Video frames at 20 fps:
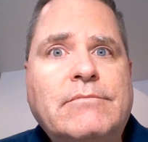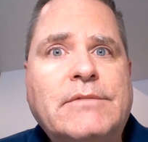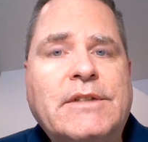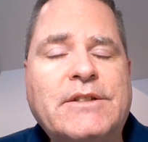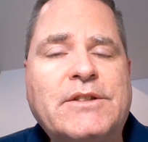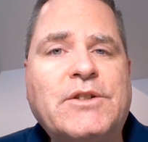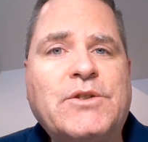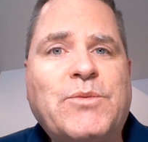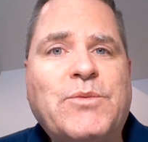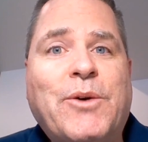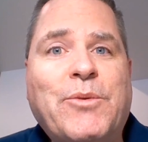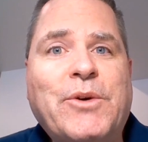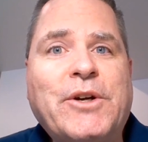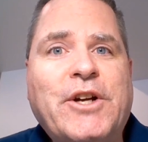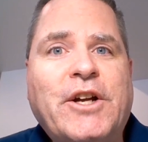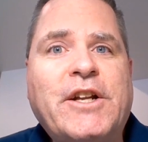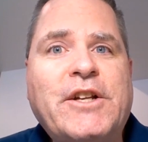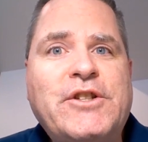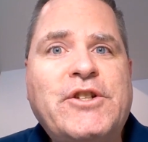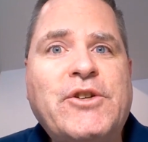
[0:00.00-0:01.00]
this is what we're
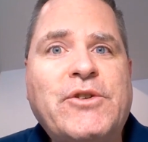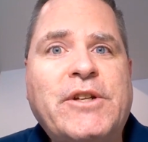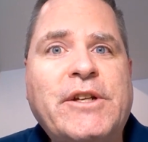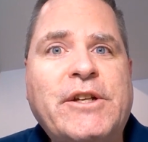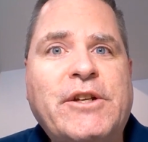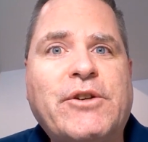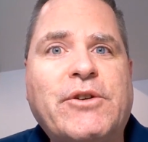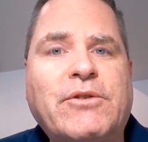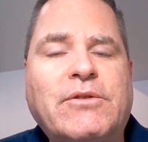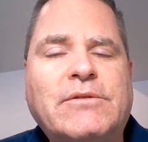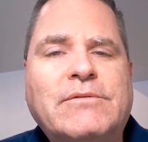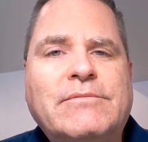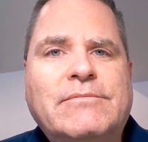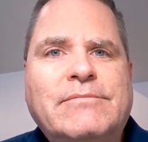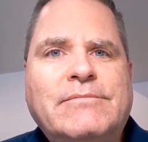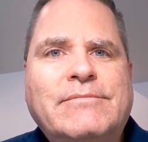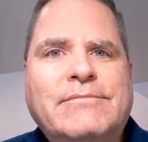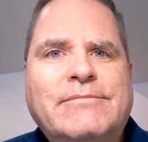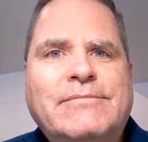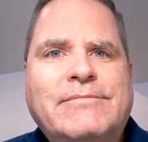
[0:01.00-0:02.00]
going to do to you.
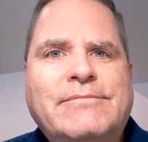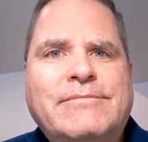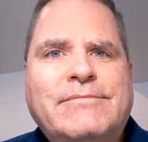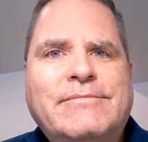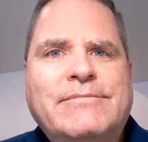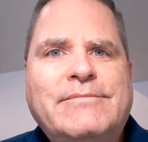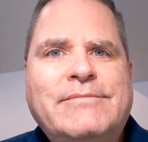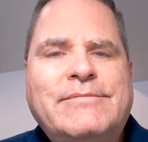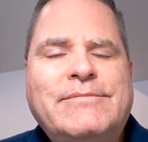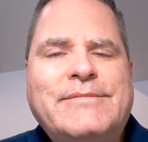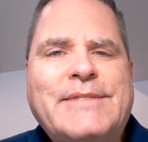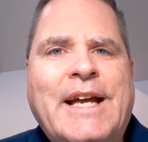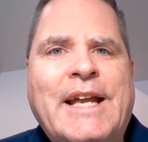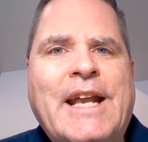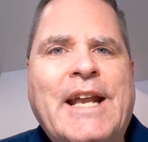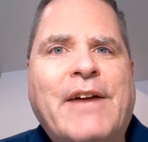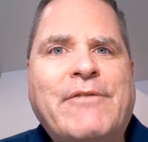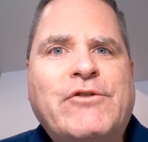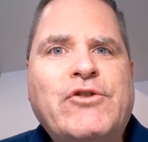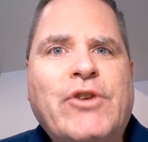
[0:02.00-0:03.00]

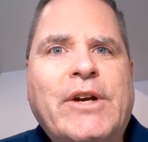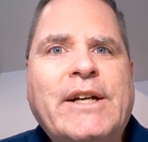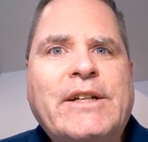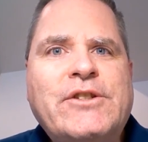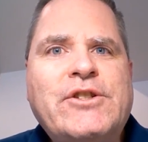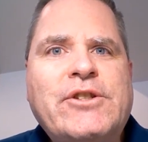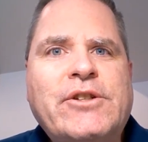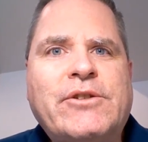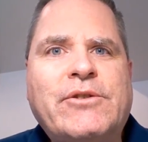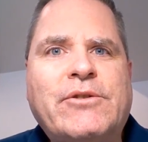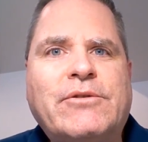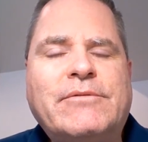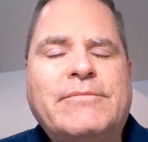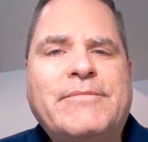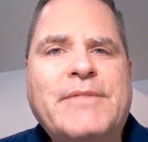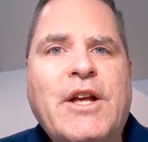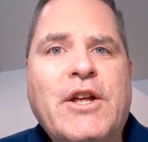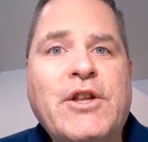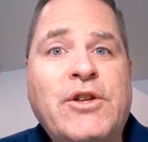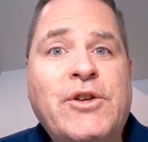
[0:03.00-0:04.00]
And I've tricked you.
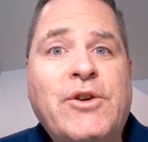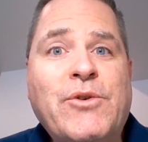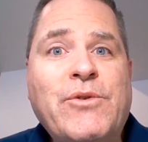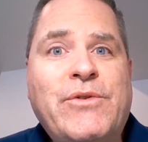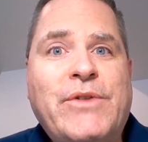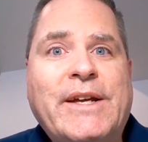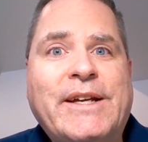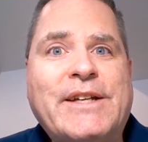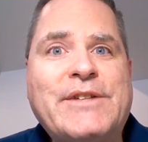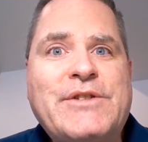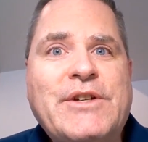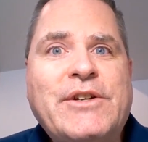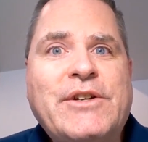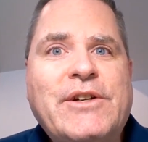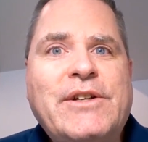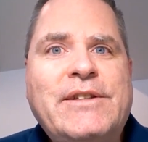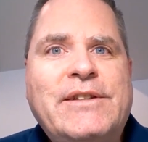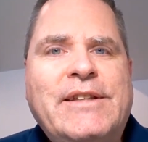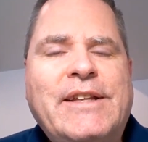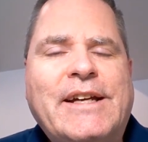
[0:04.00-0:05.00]
You think it's a
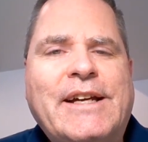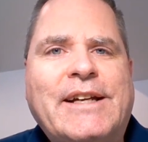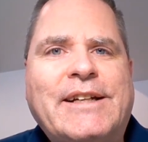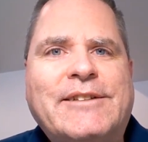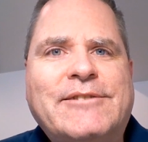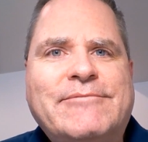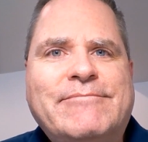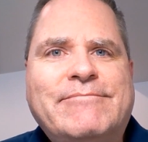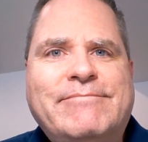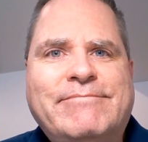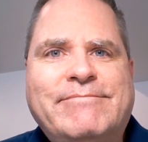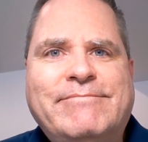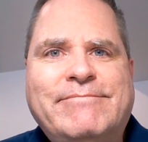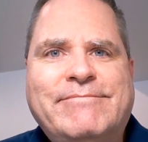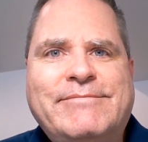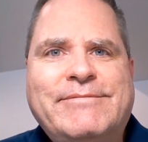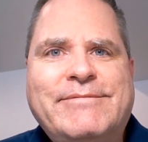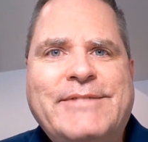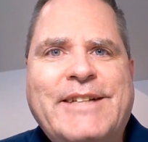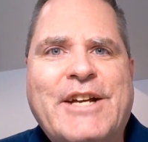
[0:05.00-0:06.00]
good thing
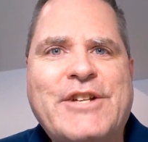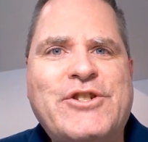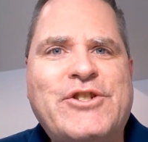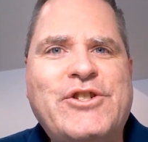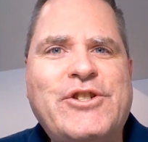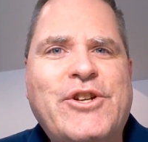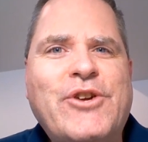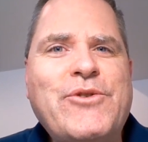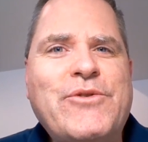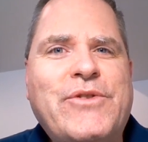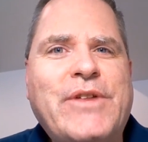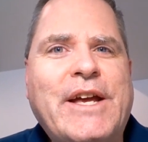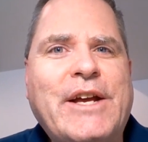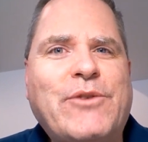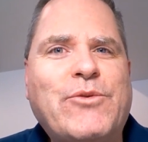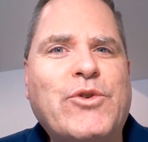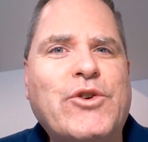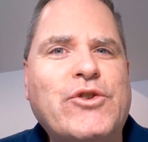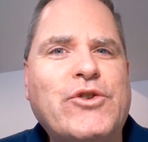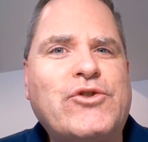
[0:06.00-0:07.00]
because you
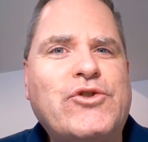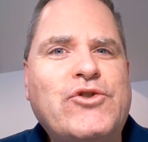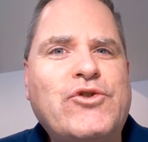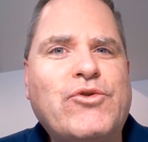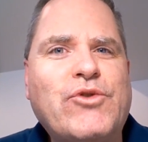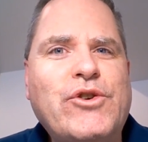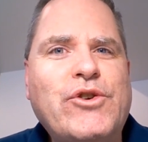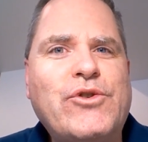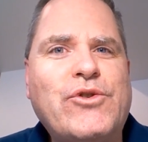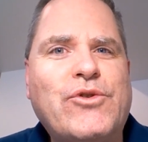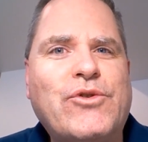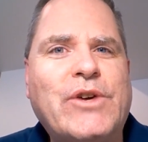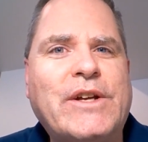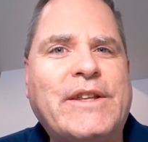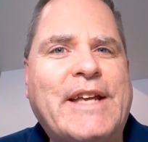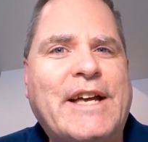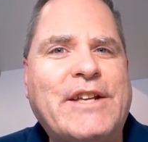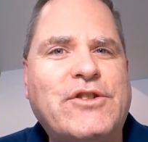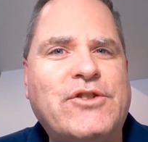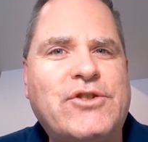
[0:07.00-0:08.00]
think we're true
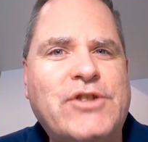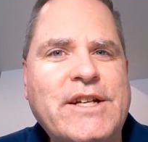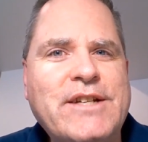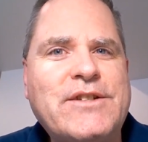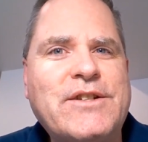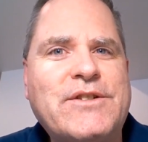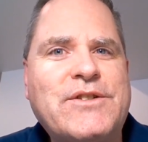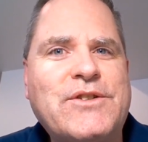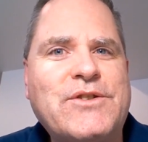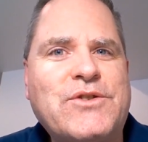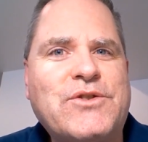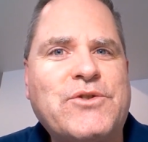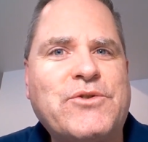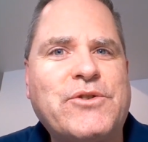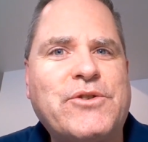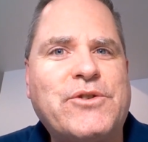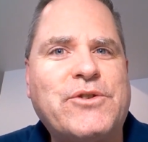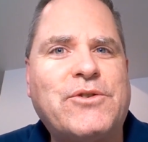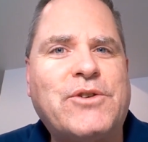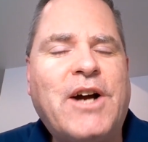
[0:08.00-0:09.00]
and that Jesus is
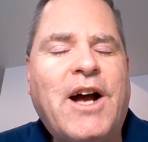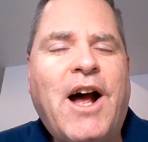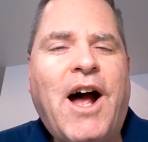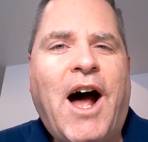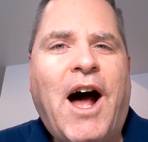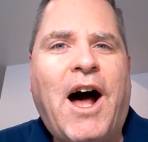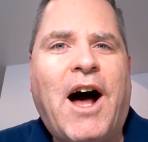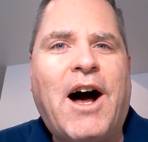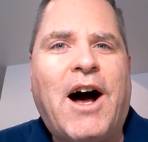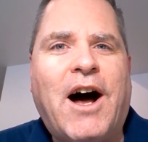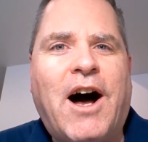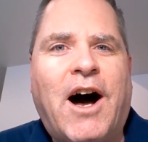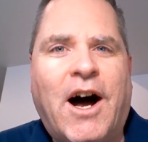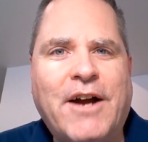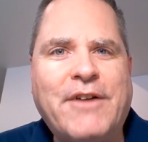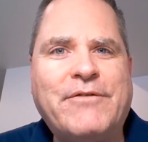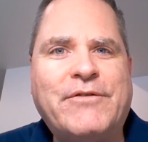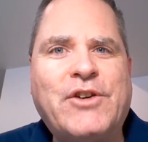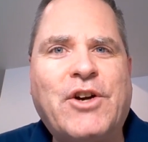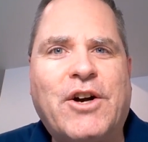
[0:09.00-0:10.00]
true.
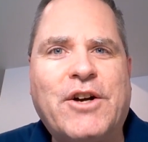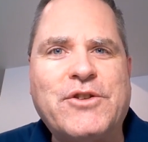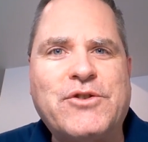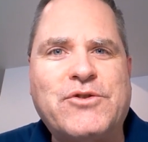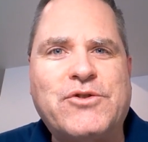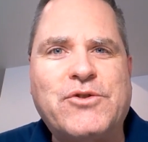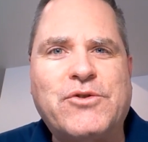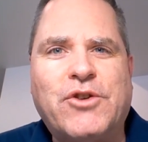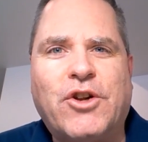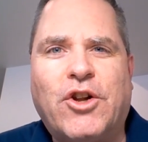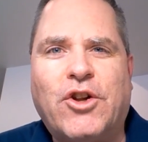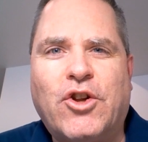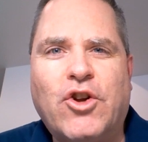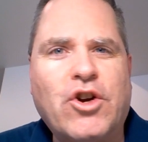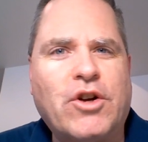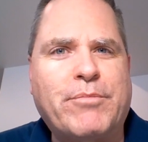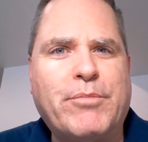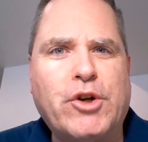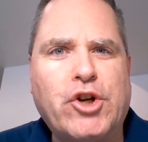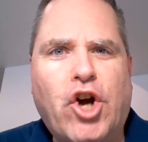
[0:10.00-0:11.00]
I've caused you to
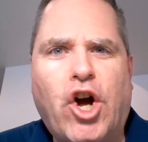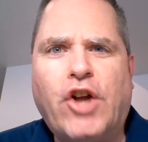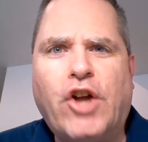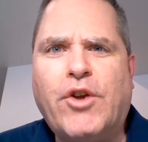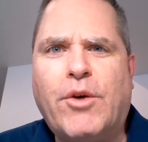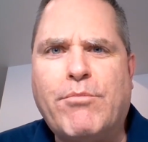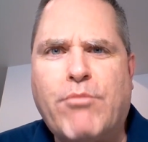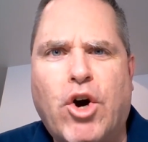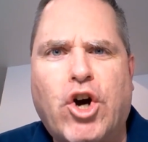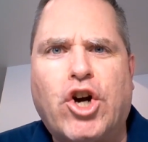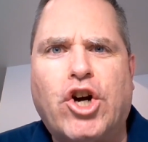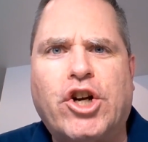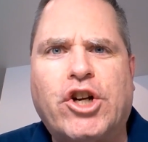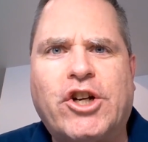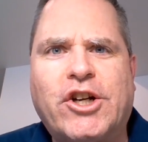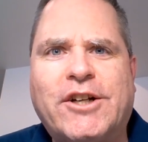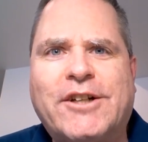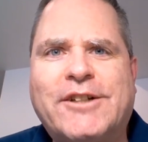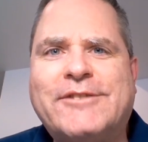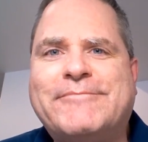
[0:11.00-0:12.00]
look beyond the mark.